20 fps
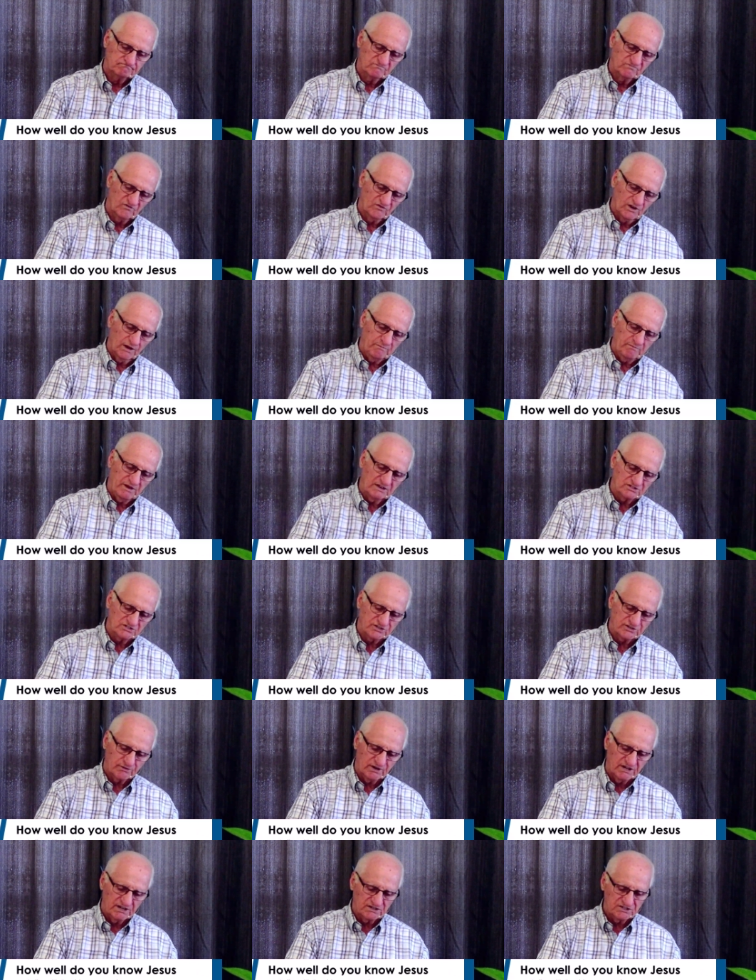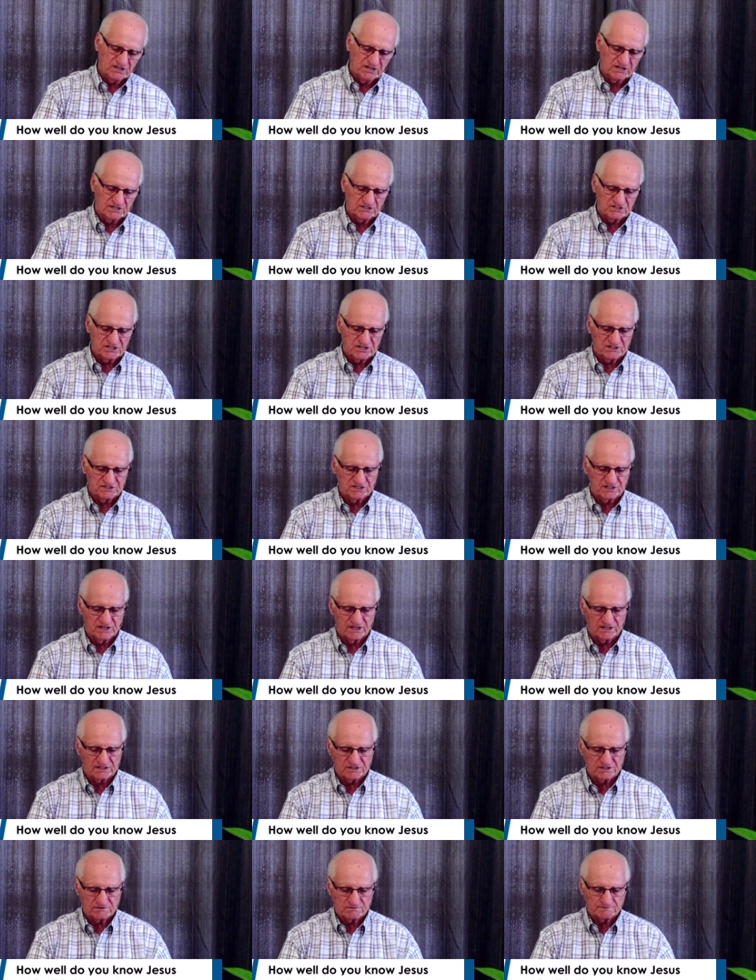Philippians three and ten says
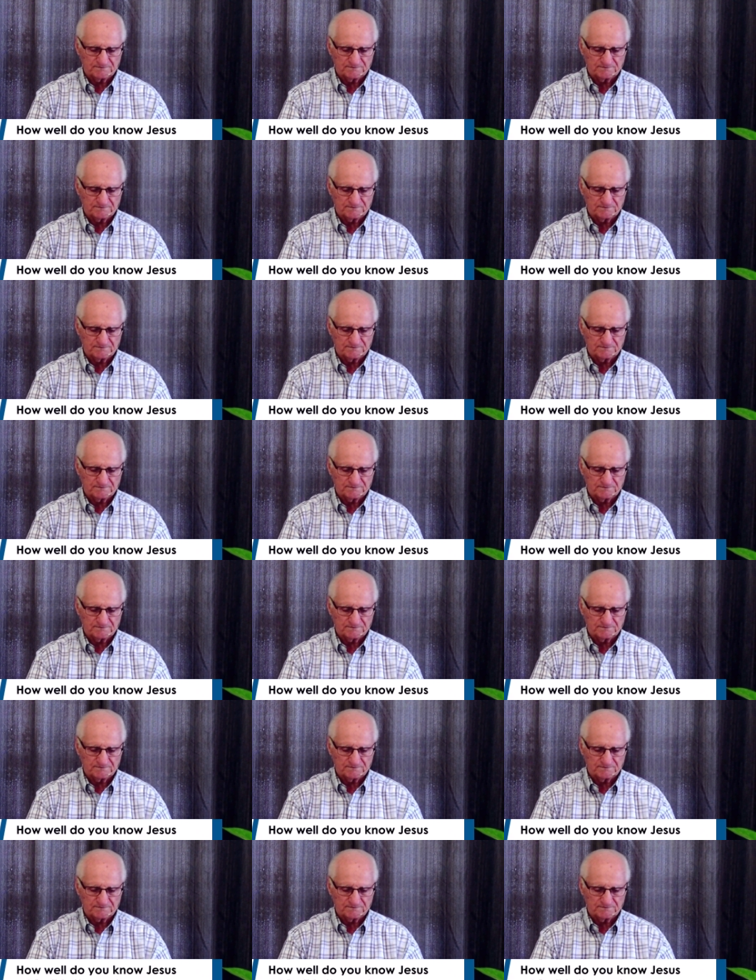this,